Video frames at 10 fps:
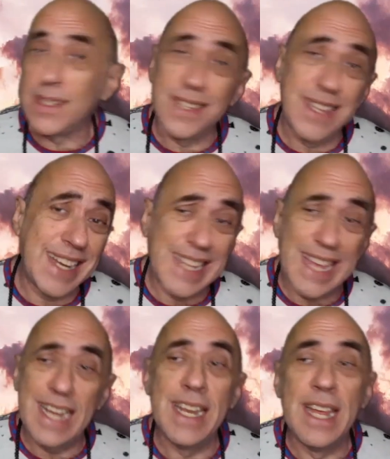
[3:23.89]
And that
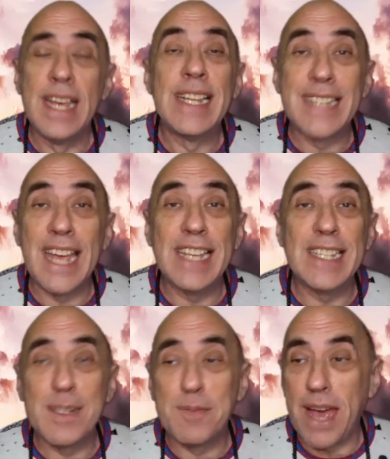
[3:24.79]
again takes
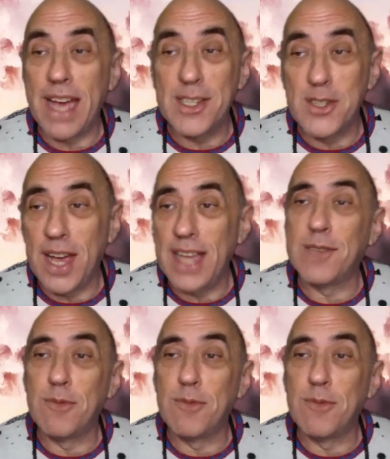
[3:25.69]
it back to us.